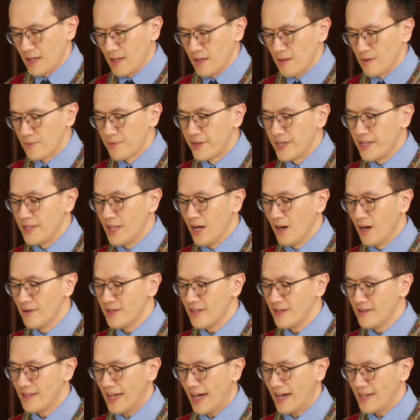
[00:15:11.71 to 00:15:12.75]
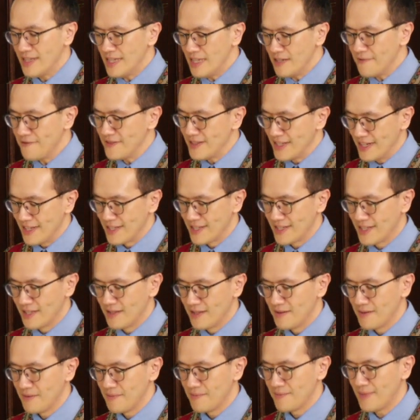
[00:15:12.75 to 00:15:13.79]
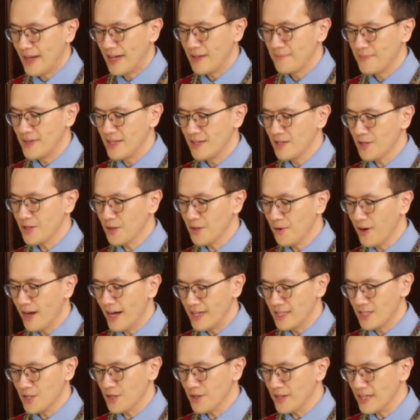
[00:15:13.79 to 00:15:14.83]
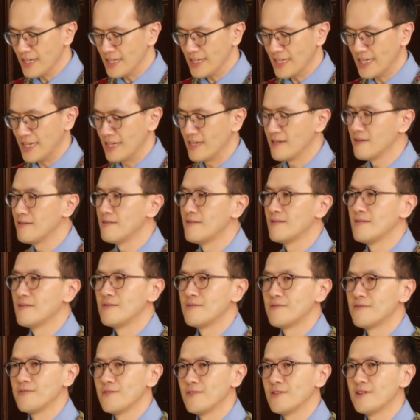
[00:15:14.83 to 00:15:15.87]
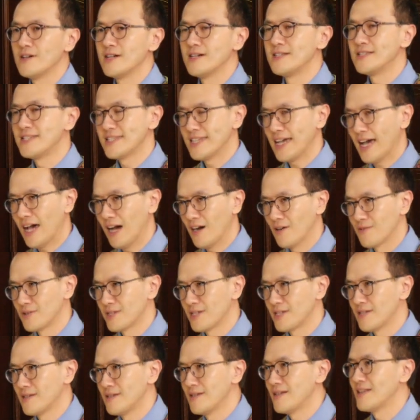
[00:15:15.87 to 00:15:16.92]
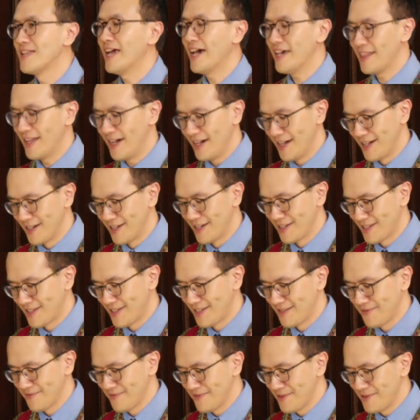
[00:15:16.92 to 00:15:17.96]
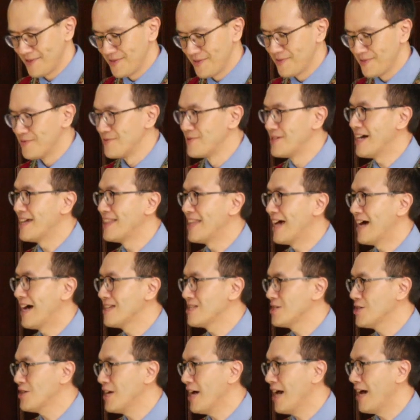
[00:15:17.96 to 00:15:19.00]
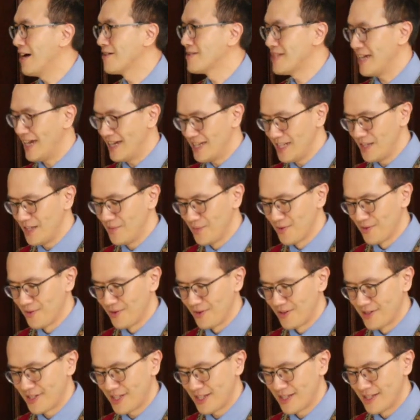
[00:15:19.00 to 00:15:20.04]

We know that naiveness might be quite tricky for an adult like us. We are not child anymore.